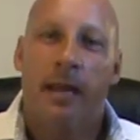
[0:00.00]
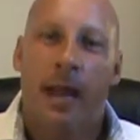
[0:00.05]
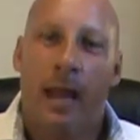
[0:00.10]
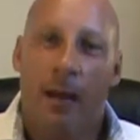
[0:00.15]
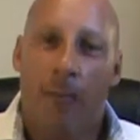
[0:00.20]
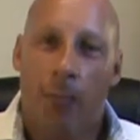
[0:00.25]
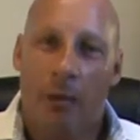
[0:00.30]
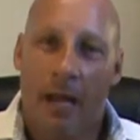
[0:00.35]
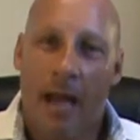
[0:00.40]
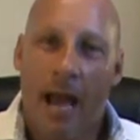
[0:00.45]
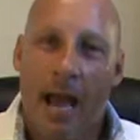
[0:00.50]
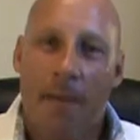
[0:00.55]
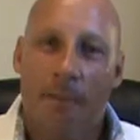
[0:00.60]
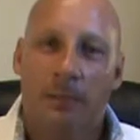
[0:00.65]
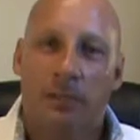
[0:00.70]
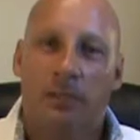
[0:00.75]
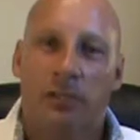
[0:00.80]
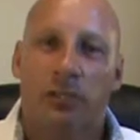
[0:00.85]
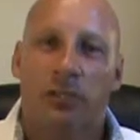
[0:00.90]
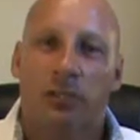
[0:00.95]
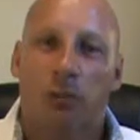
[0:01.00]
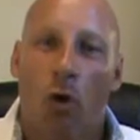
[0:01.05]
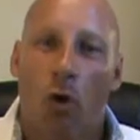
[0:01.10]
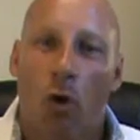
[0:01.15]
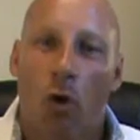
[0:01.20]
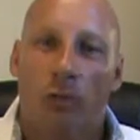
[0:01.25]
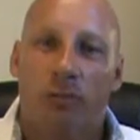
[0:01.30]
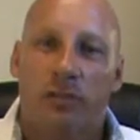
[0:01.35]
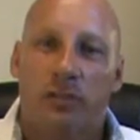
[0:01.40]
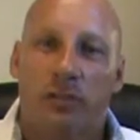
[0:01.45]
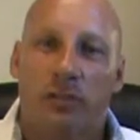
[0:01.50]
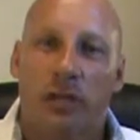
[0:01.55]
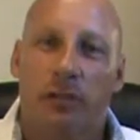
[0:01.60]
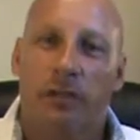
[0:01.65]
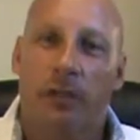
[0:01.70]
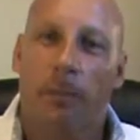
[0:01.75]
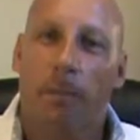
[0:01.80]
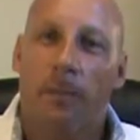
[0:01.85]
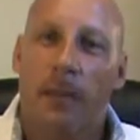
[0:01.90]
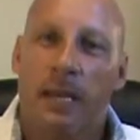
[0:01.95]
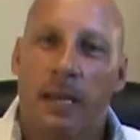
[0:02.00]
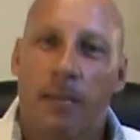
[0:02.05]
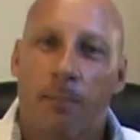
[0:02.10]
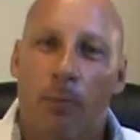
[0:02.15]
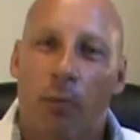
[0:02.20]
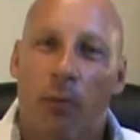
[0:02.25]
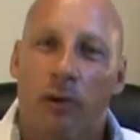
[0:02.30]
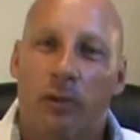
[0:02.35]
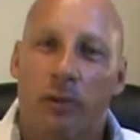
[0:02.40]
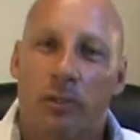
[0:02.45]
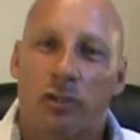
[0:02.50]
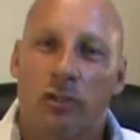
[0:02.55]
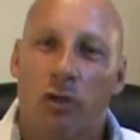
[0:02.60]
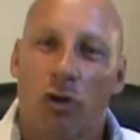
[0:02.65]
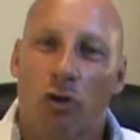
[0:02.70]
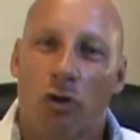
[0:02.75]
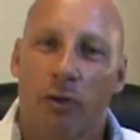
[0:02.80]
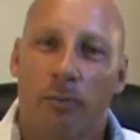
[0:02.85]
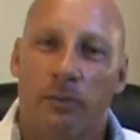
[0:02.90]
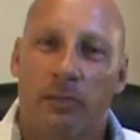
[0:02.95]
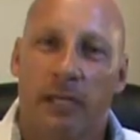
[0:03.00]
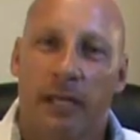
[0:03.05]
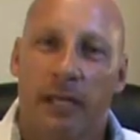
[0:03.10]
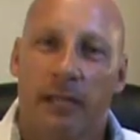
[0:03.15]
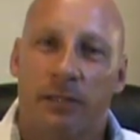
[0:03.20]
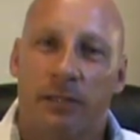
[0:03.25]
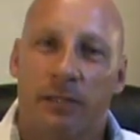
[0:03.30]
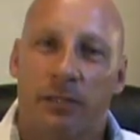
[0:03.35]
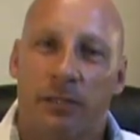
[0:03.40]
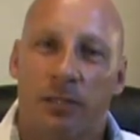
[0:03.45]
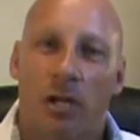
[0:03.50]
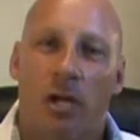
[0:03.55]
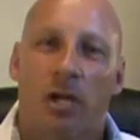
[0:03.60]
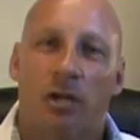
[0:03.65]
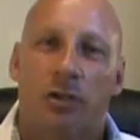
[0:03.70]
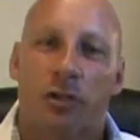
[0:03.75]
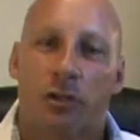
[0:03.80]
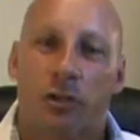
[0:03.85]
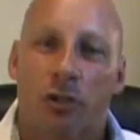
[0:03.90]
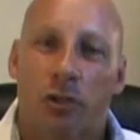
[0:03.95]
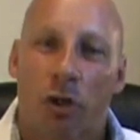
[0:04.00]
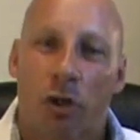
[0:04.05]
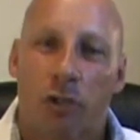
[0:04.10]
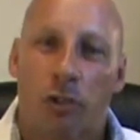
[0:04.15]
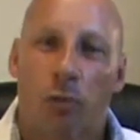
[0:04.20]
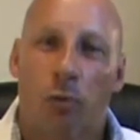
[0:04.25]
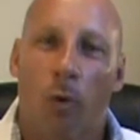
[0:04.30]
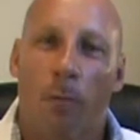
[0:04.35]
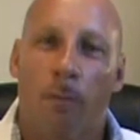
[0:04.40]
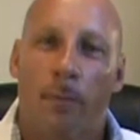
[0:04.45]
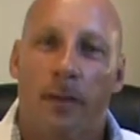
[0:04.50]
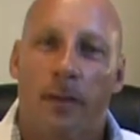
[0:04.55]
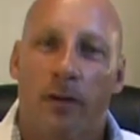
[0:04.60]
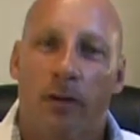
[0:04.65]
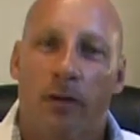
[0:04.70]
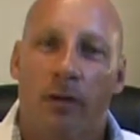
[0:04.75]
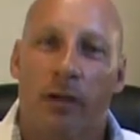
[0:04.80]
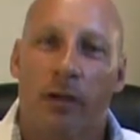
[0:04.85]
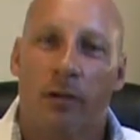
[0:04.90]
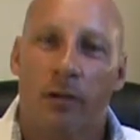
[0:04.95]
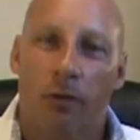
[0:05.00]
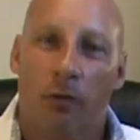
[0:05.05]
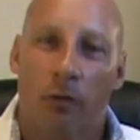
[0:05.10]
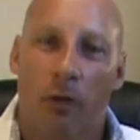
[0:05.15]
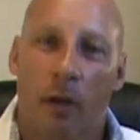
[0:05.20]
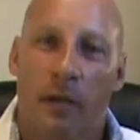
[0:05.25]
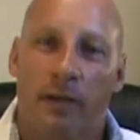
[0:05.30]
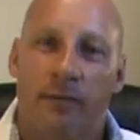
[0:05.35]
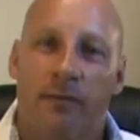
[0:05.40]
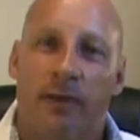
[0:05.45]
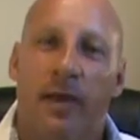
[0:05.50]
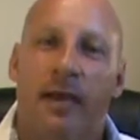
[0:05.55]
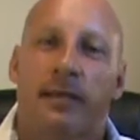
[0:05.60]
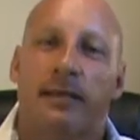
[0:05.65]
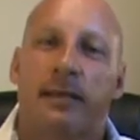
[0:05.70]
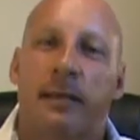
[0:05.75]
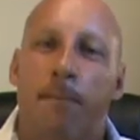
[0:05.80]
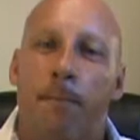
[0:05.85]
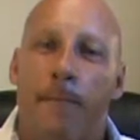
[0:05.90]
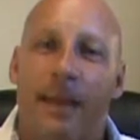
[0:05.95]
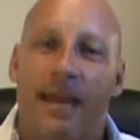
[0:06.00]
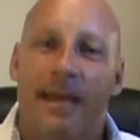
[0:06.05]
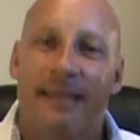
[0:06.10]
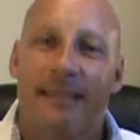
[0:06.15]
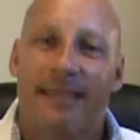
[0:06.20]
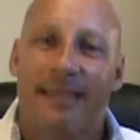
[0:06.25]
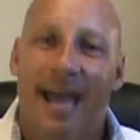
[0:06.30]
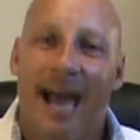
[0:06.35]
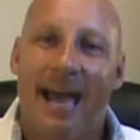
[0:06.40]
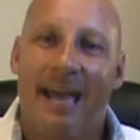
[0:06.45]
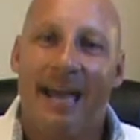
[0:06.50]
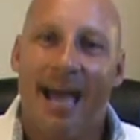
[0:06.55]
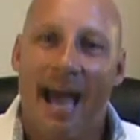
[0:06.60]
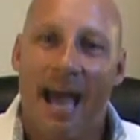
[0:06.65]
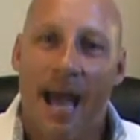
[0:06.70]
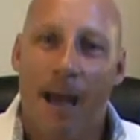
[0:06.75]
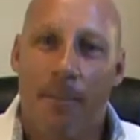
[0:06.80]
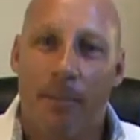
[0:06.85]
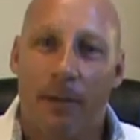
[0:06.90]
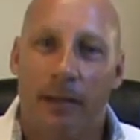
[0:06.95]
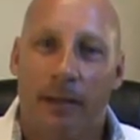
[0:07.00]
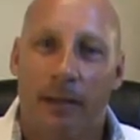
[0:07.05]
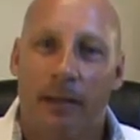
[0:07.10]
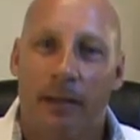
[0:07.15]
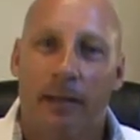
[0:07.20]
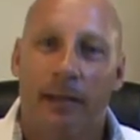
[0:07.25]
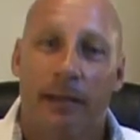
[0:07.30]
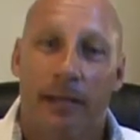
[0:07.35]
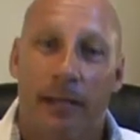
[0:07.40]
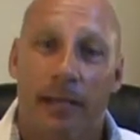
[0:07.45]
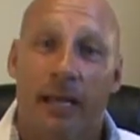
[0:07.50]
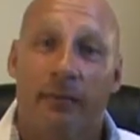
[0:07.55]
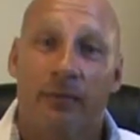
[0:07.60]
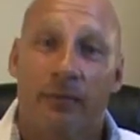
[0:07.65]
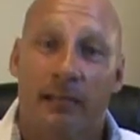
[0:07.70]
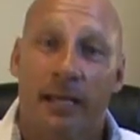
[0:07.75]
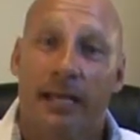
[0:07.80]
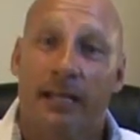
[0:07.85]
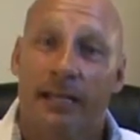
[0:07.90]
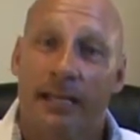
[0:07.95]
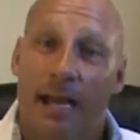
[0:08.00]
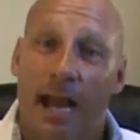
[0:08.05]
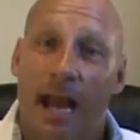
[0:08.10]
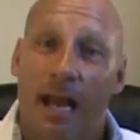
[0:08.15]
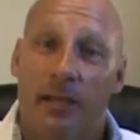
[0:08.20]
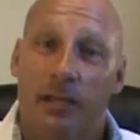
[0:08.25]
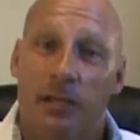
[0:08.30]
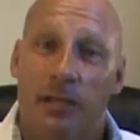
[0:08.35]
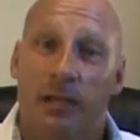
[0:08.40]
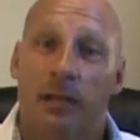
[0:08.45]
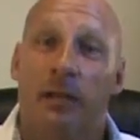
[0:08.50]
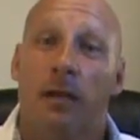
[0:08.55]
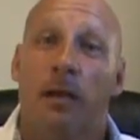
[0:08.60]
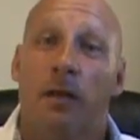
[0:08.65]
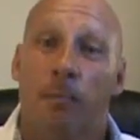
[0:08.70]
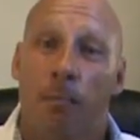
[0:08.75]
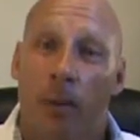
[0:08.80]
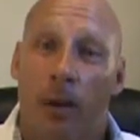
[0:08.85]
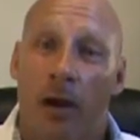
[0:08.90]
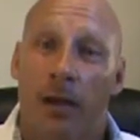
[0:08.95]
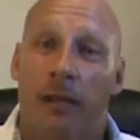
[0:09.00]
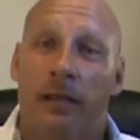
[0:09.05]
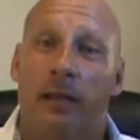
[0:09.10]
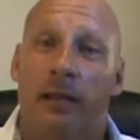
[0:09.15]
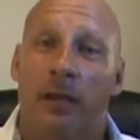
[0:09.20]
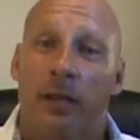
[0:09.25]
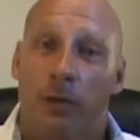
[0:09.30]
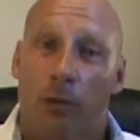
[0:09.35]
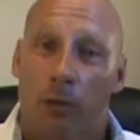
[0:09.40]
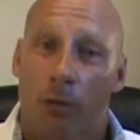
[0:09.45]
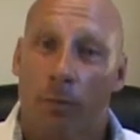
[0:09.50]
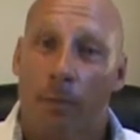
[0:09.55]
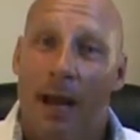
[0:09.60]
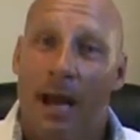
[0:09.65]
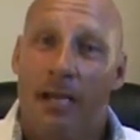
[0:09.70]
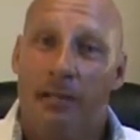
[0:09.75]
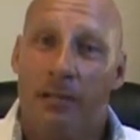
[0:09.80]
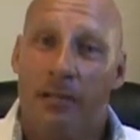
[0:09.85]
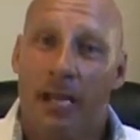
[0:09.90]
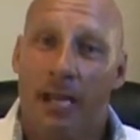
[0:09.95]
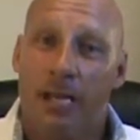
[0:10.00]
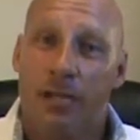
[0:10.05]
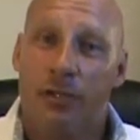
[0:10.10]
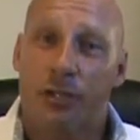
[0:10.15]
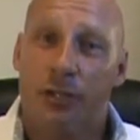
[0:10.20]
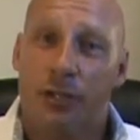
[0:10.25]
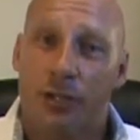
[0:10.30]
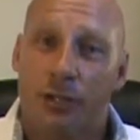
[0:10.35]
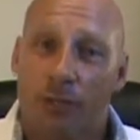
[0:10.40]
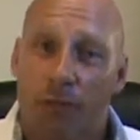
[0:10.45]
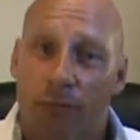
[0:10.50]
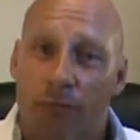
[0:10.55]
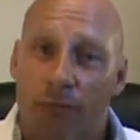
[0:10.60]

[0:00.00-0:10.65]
And what happens is all of a sudden the people and the circumstances just start to appear in your life to make that happen. Now you have to take the action, but your imagination is the